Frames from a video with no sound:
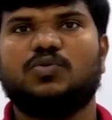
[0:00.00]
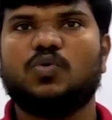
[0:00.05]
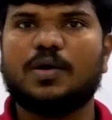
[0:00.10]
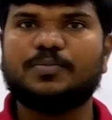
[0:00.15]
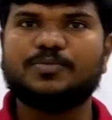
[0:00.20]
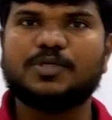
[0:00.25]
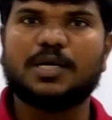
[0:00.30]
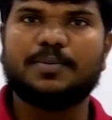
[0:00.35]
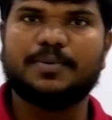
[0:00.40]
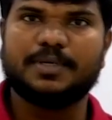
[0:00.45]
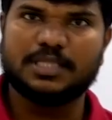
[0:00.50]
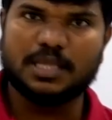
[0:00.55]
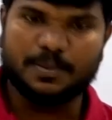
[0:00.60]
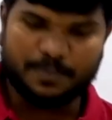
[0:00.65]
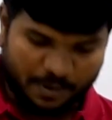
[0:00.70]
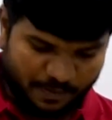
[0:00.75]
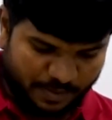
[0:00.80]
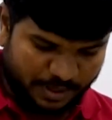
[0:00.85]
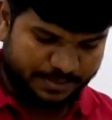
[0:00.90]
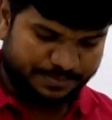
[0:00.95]
to absorbing the
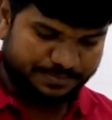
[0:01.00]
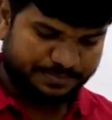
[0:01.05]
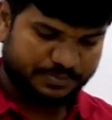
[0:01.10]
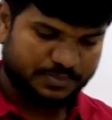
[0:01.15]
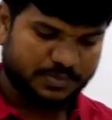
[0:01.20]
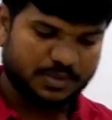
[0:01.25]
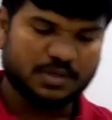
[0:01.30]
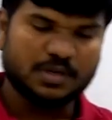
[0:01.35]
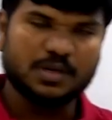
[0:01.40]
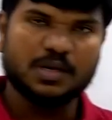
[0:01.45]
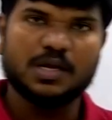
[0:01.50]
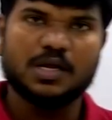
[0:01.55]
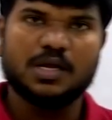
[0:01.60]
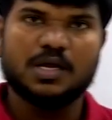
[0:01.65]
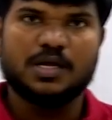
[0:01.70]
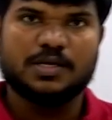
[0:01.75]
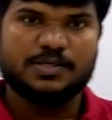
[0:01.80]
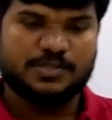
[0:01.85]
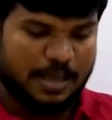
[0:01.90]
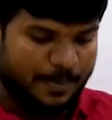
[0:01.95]
power?
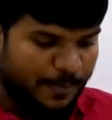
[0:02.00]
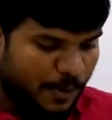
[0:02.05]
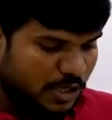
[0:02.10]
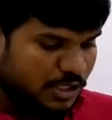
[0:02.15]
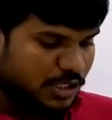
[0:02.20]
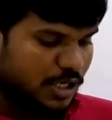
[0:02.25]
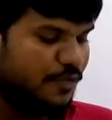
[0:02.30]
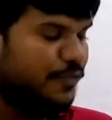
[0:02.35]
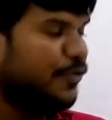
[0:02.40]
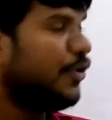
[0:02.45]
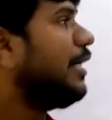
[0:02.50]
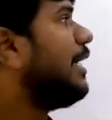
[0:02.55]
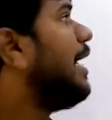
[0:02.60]
Suppose if you